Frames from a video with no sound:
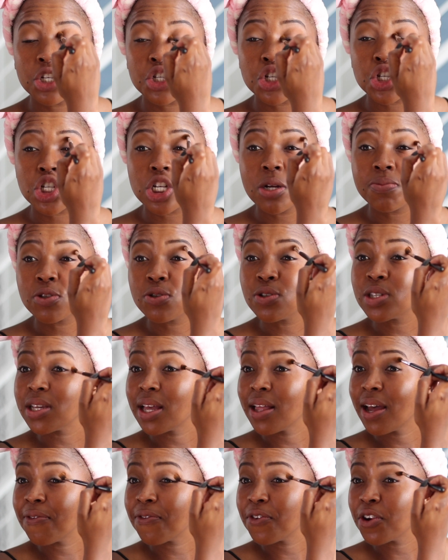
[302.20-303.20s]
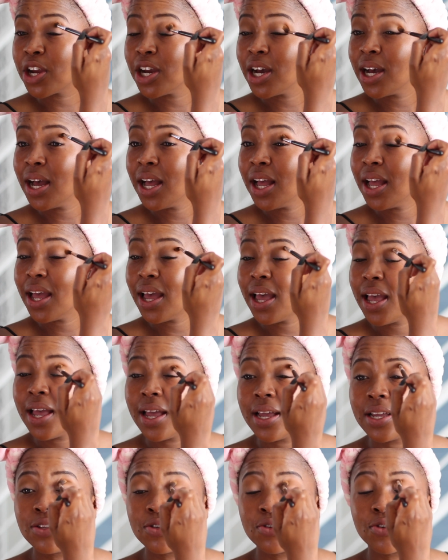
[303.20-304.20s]
it shipped to South Africa,
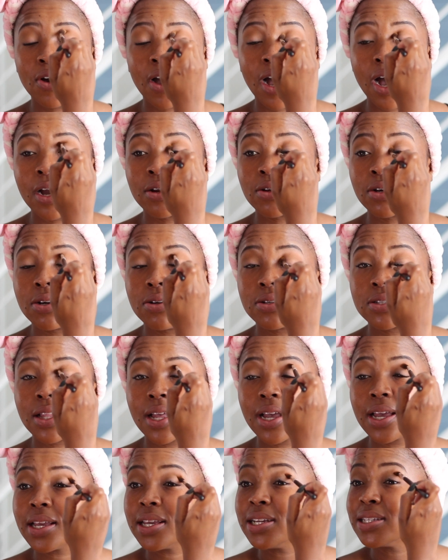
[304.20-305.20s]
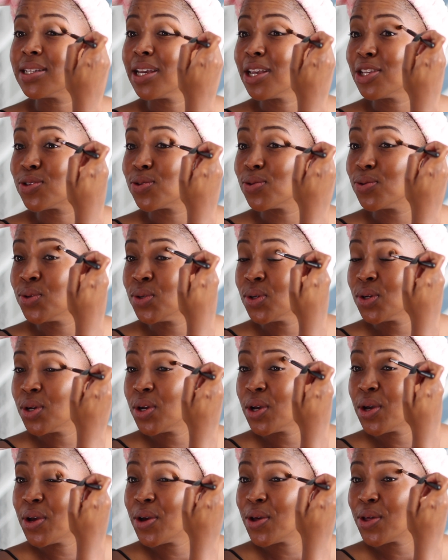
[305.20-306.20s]
and you know how it goes, like it takes you
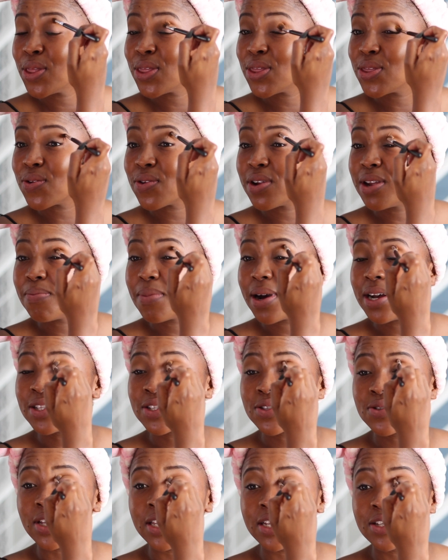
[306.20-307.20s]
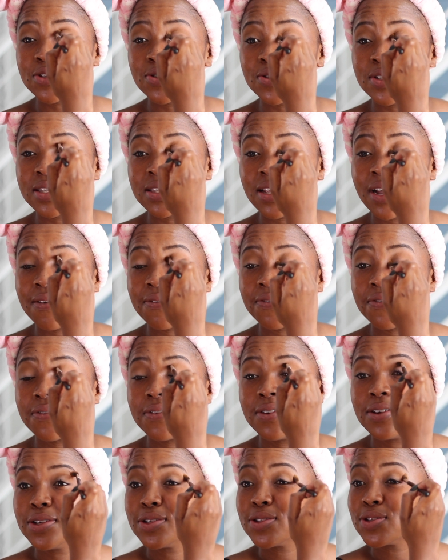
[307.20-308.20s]
3 months to get your stuff.
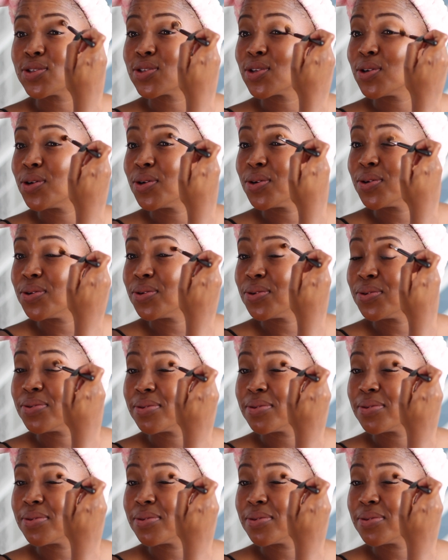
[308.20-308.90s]
So